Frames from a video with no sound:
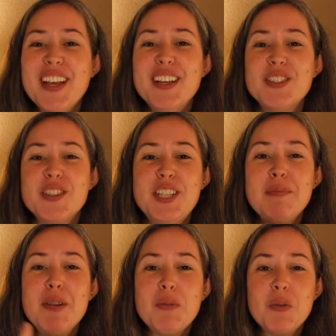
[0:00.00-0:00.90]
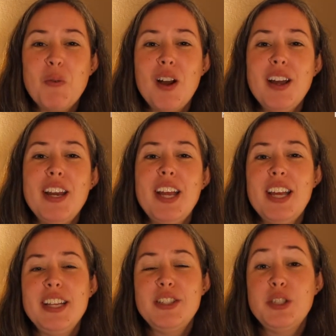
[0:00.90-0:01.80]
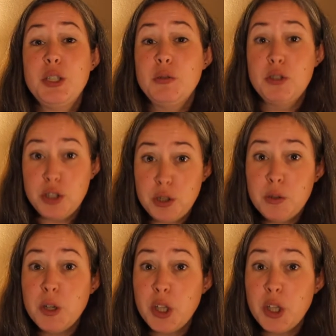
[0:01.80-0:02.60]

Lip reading: So tip number 1 is to do